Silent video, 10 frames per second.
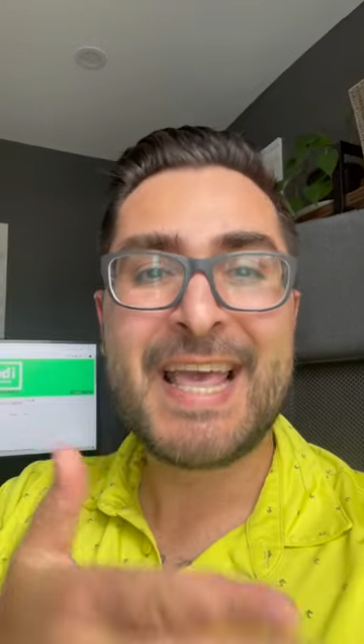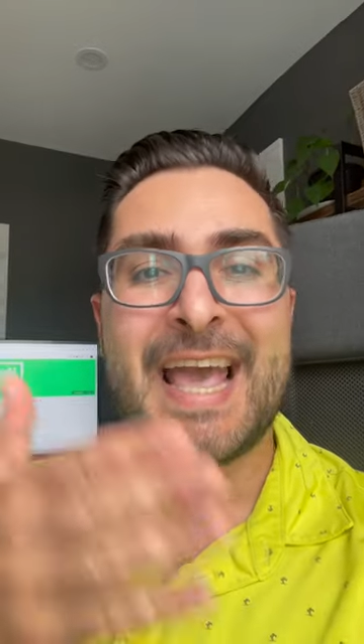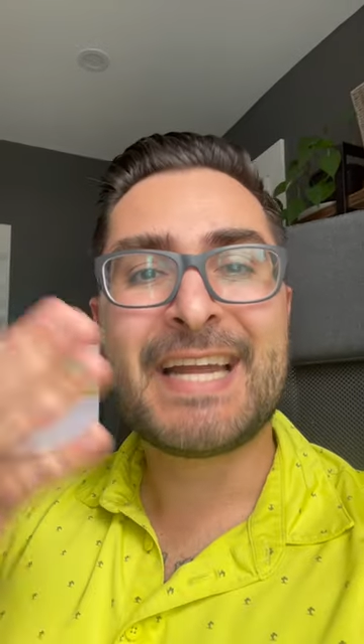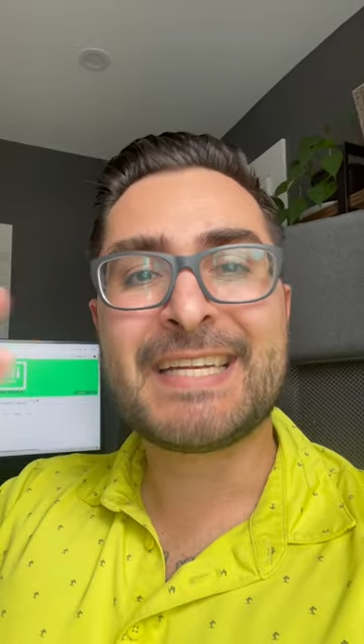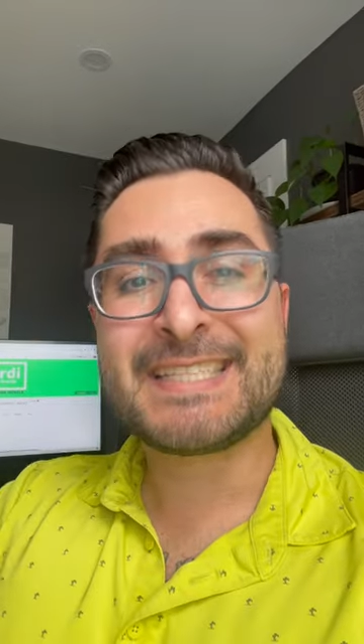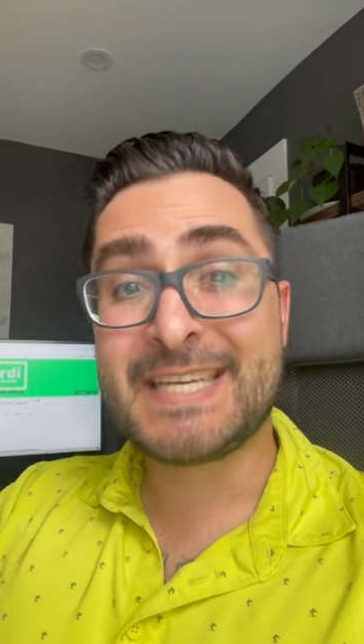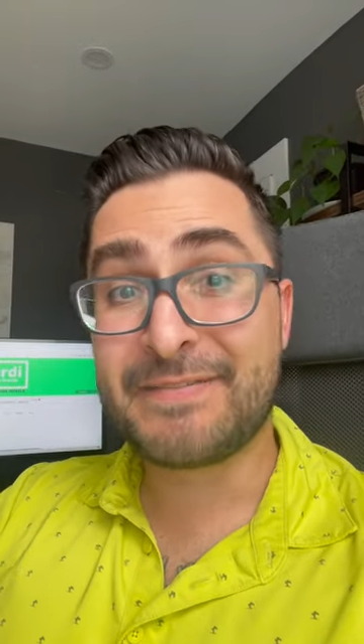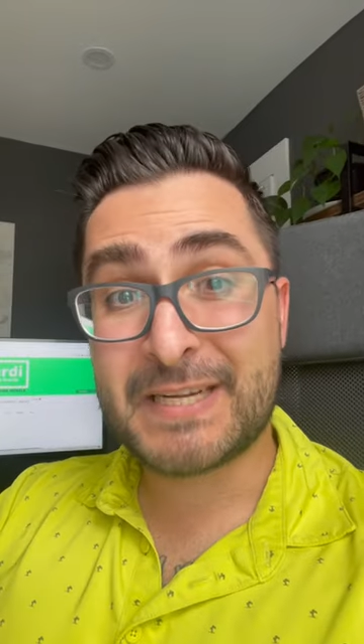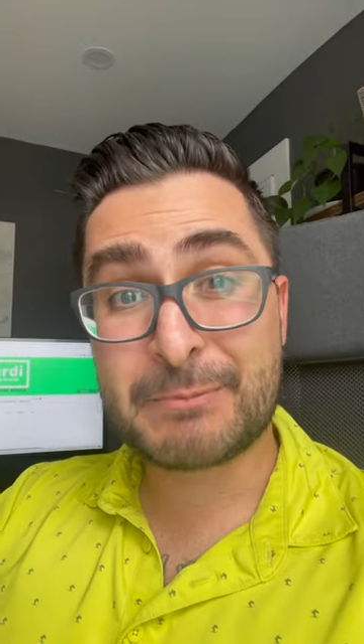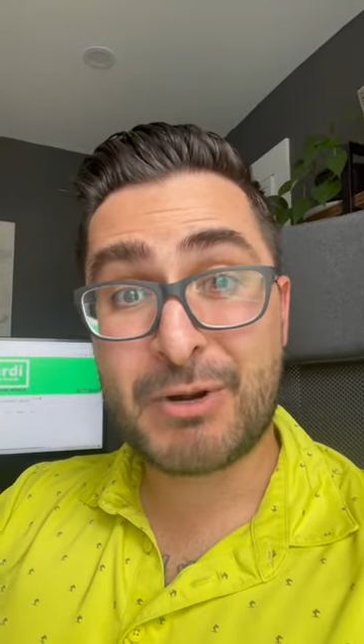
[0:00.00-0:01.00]
and a
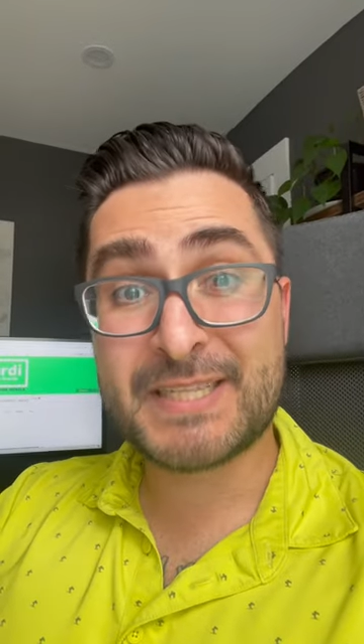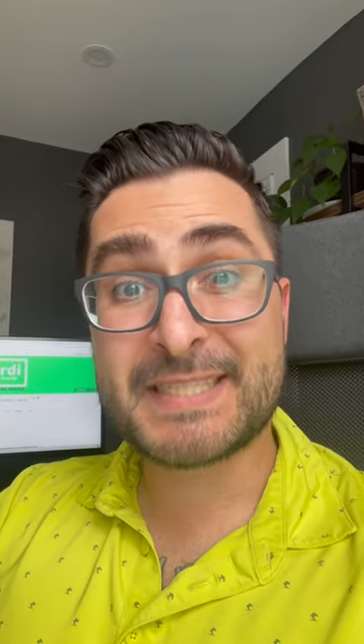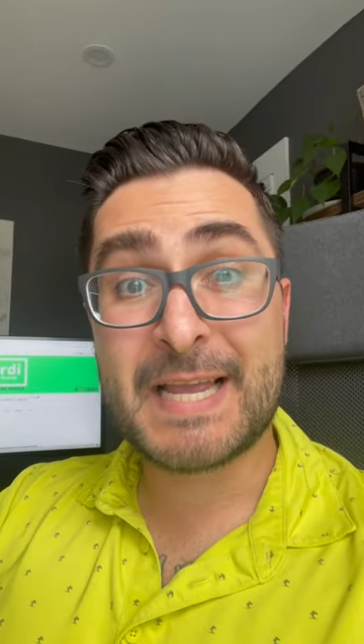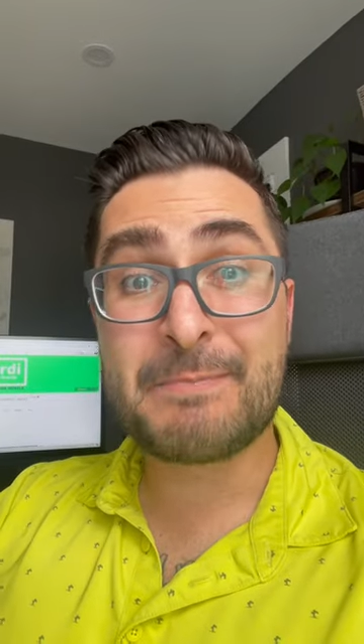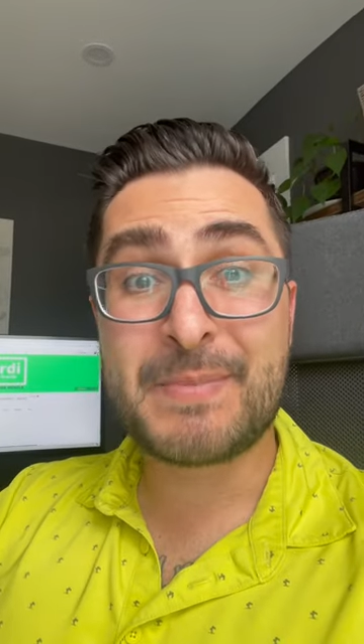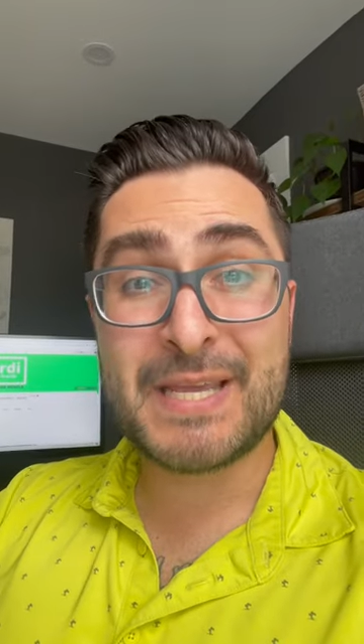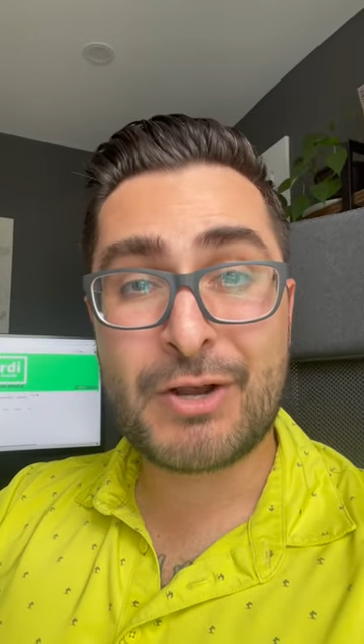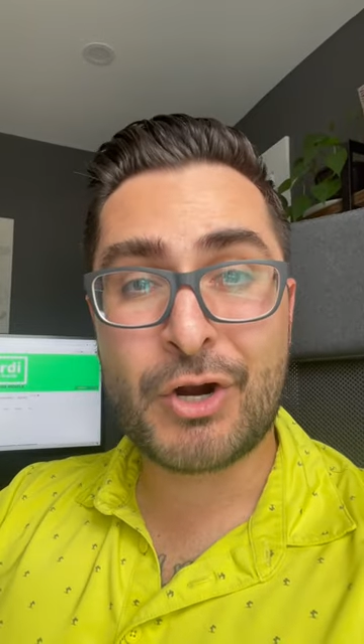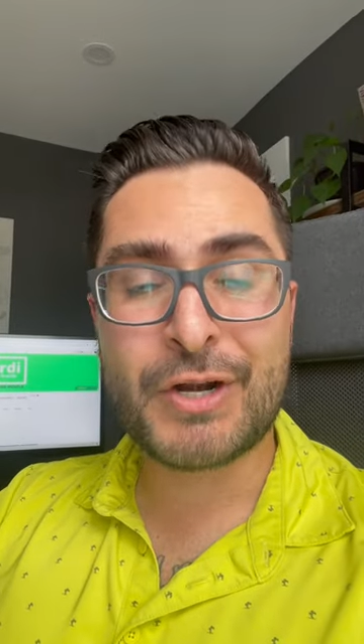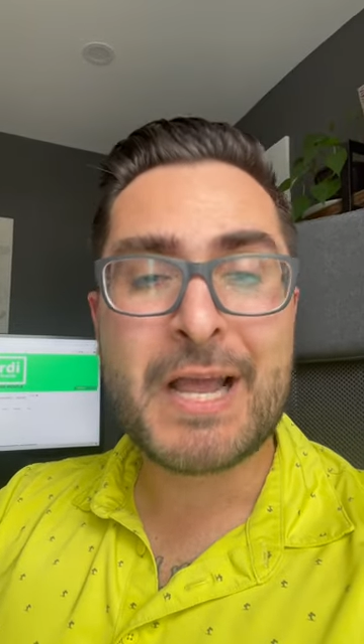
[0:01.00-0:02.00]
CFexpress type B
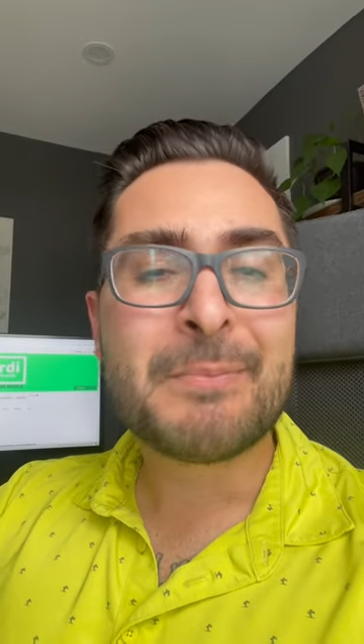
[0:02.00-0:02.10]
card,